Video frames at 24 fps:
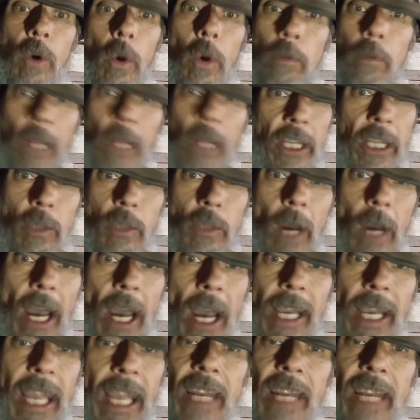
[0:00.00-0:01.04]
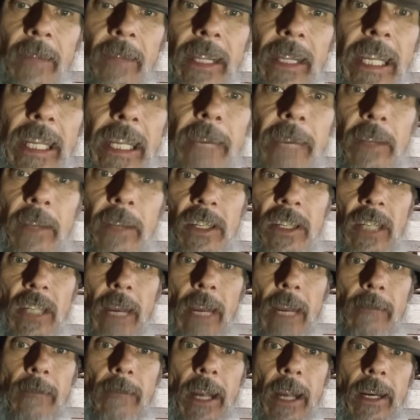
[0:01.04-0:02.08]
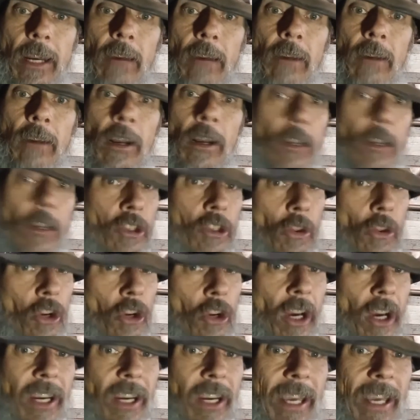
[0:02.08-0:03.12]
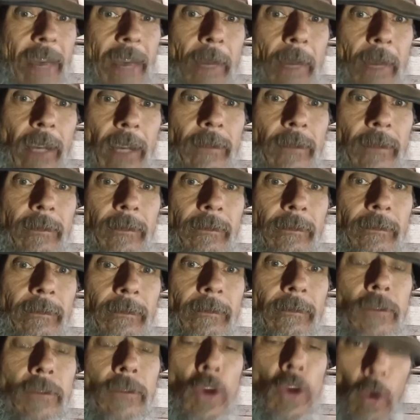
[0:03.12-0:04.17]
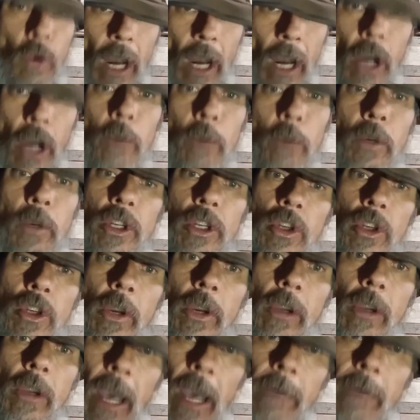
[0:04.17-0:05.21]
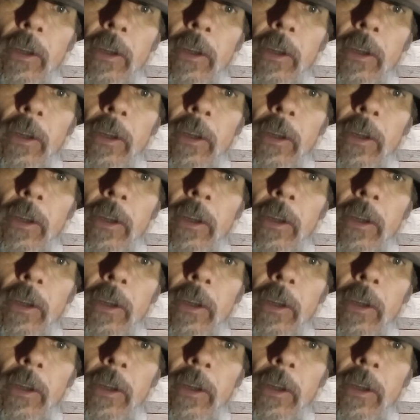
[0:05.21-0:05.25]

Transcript: place where I can't even leave the state right now. So they're going to get me. So I hope you have your